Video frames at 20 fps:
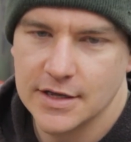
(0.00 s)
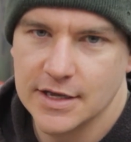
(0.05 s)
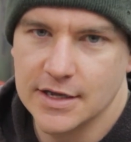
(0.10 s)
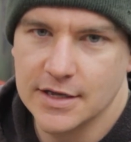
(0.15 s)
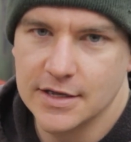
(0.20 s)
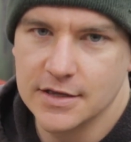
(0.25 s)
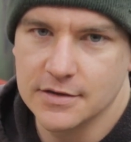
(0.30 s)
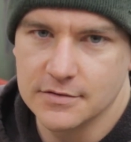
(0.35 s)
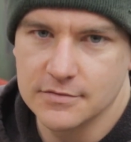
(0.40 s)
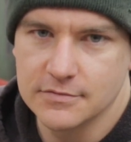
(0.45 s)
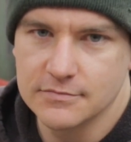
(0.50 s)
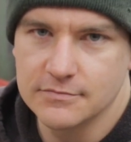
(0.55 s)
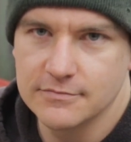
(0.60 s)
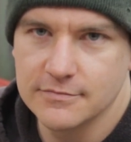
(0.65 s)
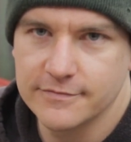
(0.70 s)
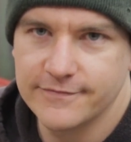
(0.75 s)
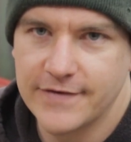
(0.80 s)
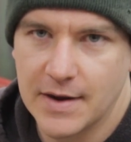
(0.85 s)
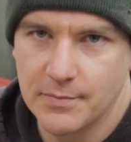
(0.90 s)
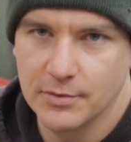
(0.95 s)
and
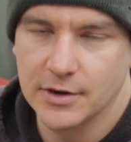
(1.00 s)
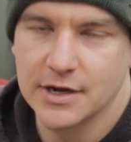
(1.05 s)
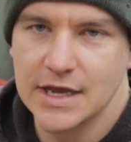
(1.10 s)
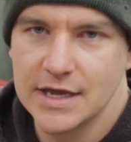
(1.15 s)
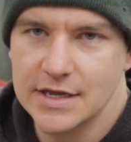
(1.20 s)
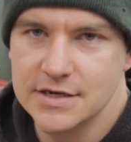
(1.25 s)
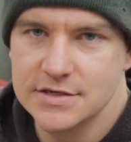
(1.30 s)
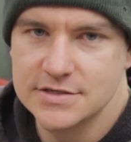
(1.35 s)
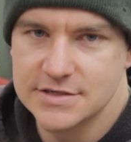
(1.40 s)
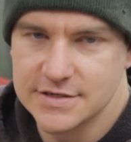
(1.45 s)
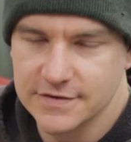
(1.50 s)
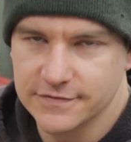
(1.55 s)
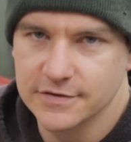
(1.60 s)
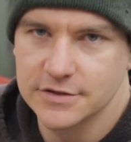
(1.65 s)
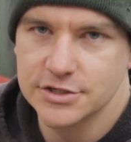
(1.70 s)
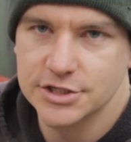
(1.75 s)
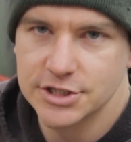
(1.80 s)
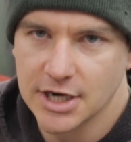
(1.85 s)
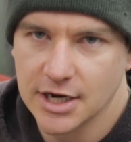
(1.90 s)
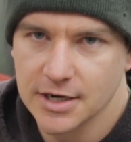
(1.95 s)
fabricate
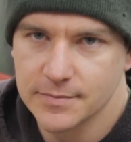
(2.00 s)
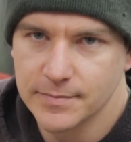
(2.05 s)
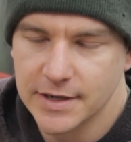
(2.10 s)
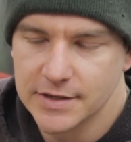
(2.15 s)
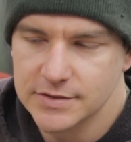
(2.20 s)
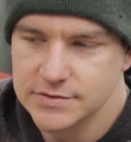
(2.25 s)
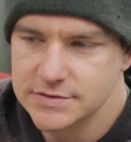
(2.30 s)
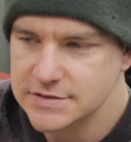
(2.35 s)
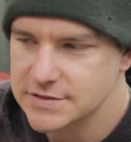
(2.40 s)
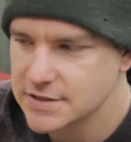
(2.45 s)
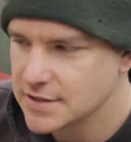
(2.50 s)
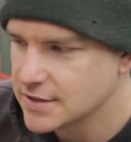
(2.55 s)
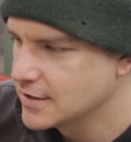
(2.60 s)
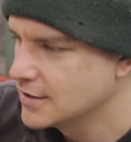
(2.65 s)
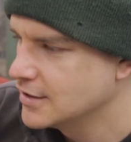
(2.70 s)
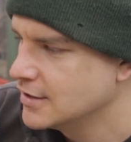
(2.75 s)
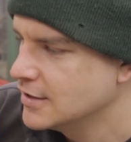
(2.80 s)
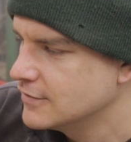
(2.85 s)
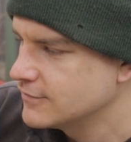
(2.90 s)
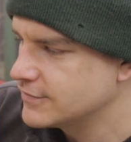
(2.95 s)
different shock mounts
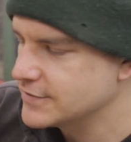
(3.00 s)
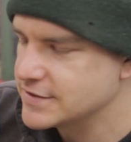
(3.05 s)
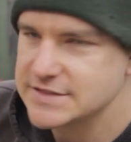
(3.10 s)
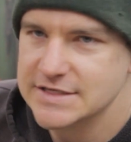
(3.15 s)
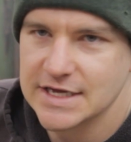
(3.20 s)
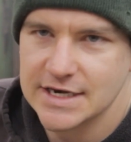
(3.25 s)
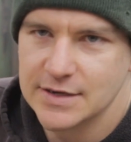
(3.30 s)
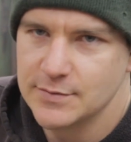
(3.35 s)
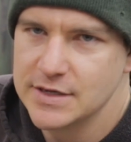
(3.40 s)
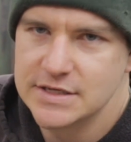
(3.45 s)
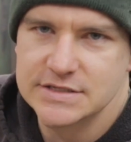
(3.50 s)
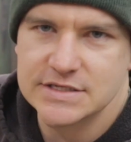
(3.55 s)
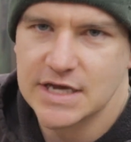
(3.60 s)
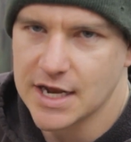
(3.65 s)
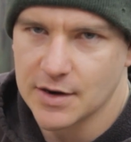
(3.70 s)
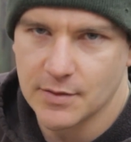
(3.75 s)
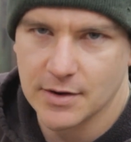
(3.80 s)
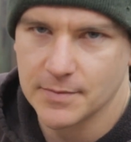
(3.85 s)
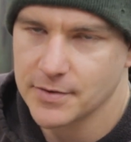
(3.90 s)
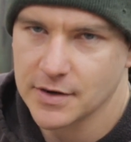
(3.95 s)
for this anyways.
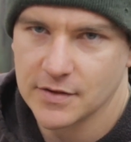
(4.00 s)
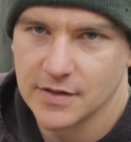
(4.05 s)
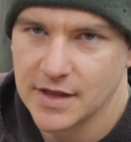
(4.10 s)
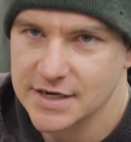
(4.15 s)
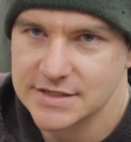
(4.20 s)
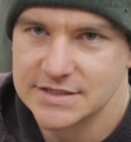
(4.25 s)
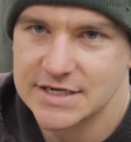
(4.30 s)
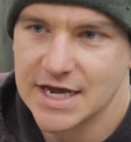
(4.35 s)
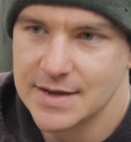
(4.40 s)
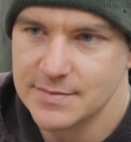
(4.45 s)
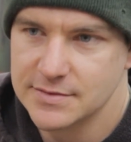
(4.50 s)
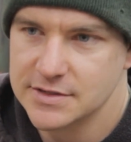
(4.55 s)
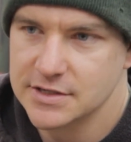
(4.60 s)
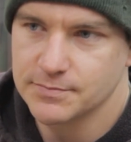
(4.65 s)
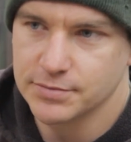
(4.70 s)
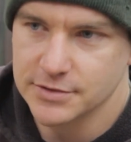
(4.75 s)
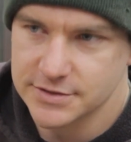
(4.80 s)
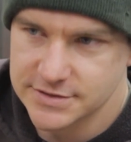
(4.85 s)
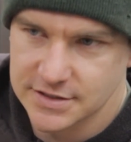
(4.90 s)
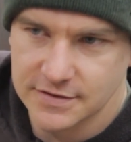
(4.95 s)
I don't want to put a lot of time into
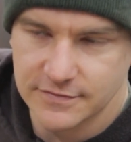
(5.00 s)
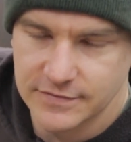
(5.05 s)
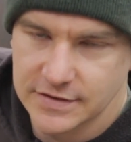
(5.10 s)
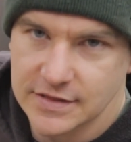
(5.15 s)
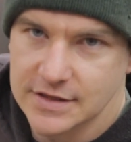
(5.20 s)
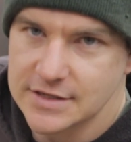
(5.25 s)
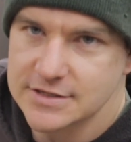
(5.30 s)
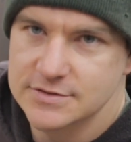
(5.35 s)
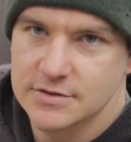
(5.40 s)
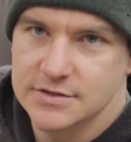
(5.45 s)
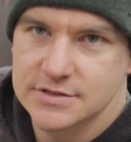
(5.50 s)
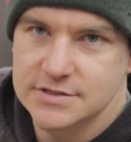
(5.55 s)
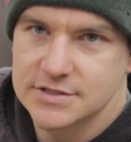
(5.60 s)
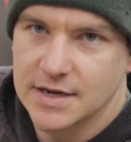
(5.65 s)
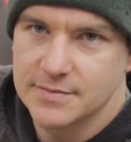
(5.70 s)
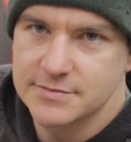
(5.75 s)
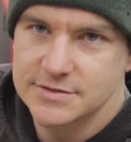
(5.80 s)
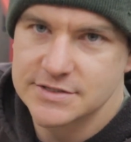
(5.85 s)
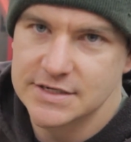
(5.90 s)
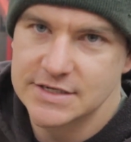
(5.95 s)
preserving these ones, so
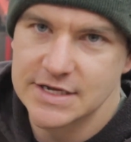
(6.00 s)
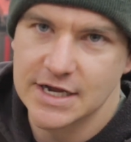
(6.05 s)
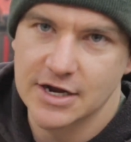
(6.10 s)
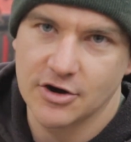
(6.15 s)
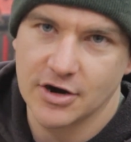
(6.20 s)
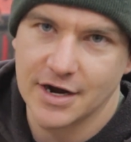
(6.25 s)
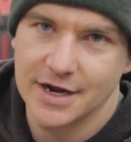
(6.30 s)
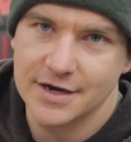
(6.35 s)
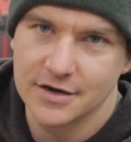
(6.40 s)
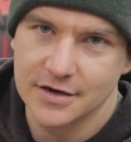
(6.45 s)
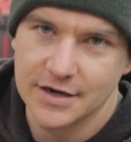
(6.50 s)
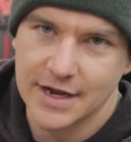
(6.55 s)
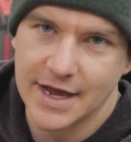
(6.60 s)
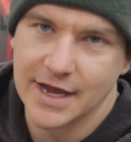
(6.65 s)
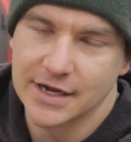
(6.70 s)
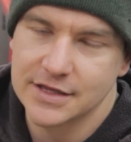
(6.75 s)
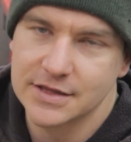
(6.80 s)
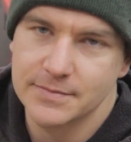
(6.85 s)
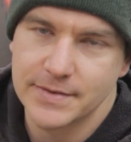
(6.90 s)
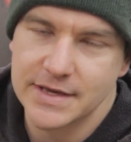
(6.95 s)
I'm just going to take a grinder and
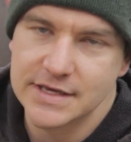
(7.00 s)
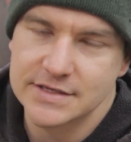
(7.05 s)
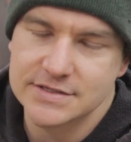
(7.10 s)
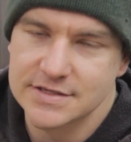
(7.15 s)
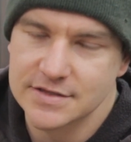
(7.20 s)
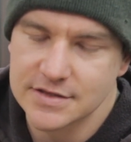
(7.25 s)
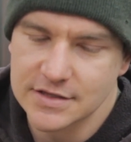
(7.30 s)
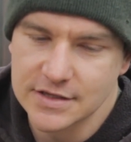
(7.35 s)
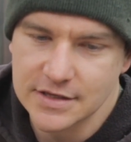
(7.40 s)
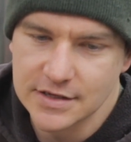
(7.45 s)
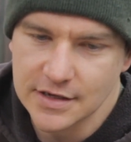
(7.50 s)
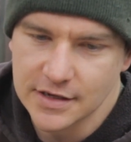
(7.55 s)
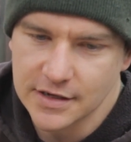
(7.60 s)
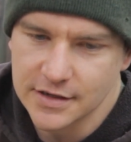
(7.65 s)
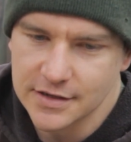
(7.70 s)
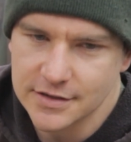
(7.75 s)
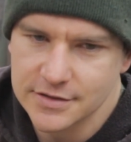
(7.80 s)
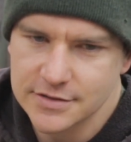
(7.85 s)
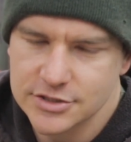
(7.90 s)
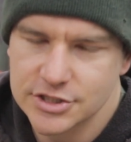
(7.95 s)
hack the base of the
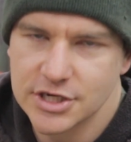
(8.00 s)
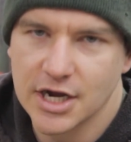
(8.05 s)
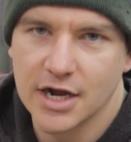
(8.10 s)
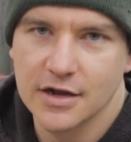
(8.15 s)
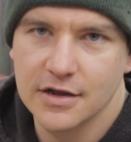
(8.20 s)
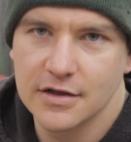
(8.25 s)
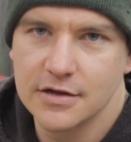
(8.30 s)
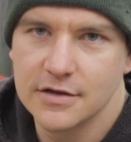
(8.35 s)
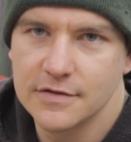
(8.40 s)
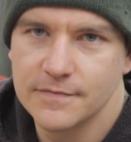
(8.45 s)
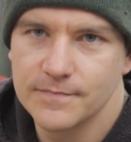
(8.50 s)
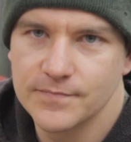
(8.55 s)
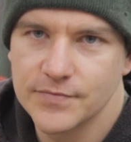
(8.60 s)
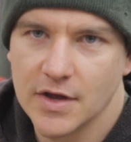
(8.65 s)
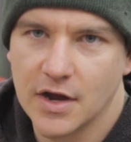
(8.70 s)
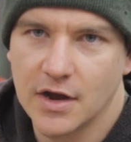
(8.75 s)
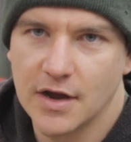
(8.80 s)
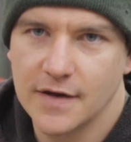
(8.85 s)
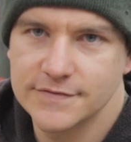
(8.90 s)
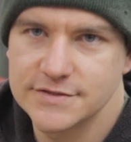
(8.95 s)
shock
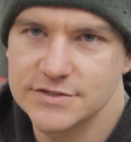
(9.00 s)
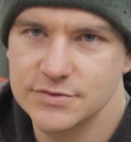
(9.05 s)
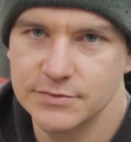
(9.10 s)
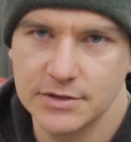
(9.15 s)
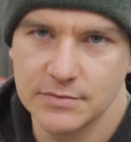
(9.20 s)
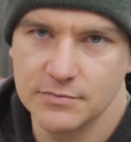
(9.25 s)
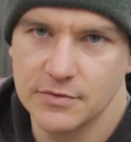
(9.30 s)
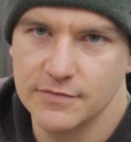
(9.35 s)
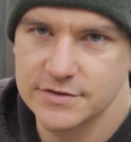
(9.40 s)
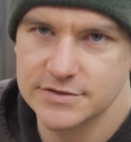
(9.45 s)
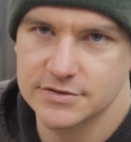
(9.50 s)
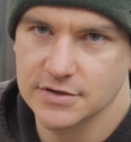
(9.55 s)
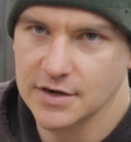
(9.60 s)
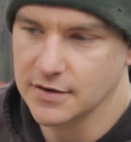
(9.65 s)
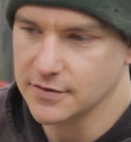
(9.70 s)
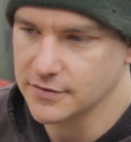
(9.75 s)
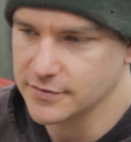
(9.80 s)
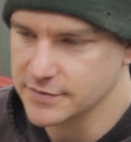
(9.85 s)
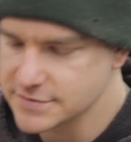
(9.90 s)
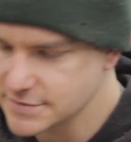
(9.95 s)
off so we can move this
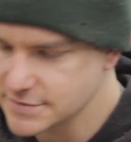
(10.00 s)
around a little